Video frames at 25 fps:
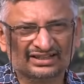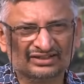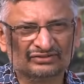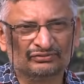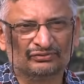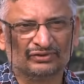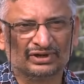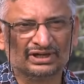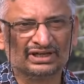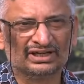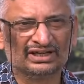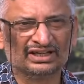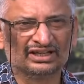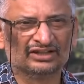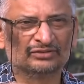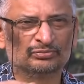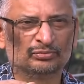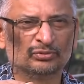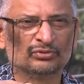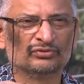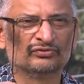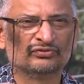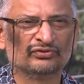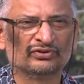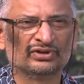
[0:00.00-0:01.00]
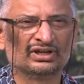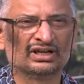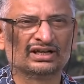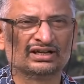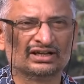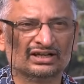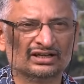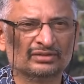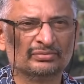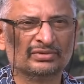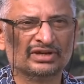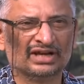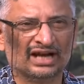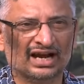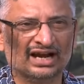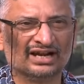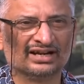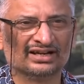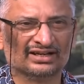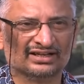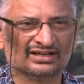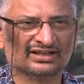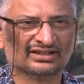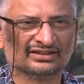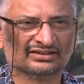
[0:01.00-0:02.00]
just one teaspoonful and it will be
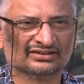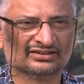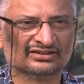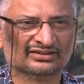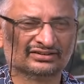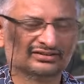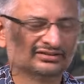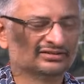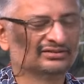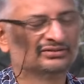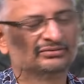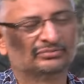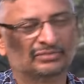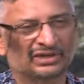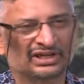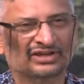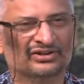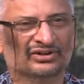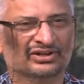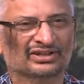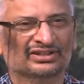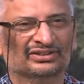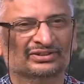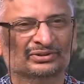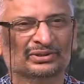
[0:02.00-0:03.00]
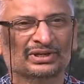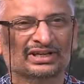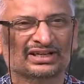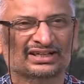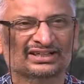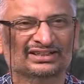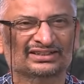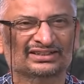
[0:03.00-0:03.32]
100 tons. My God. Okay. okay.